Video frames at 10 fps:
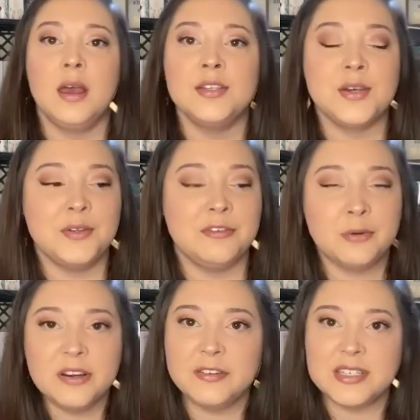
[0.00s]
So the 4
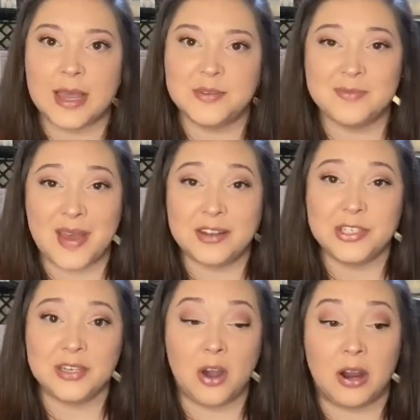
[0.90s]
different types of
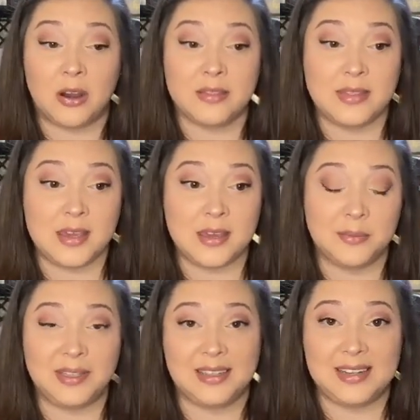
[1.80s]
magic are the
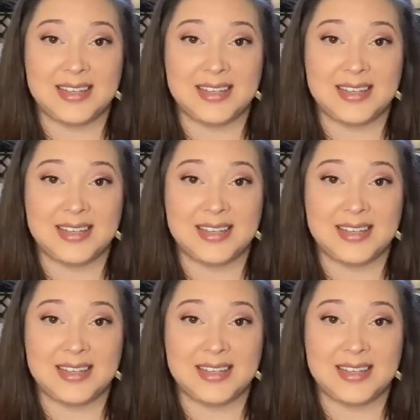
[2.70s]
ability